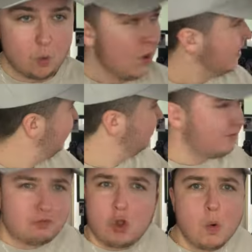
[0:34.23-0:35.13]
what
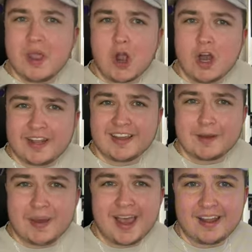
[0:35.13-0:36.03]
is going on in
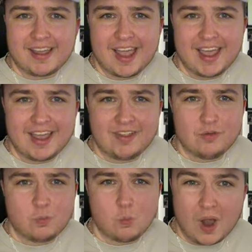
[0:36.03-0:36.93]
Quebec
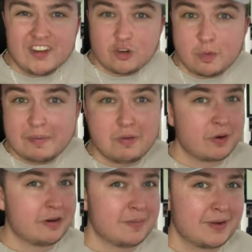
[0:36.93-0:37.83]
and why should we be
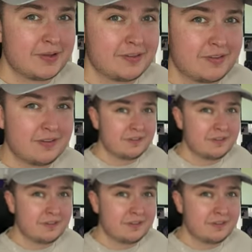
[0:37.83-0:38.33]
worried about it?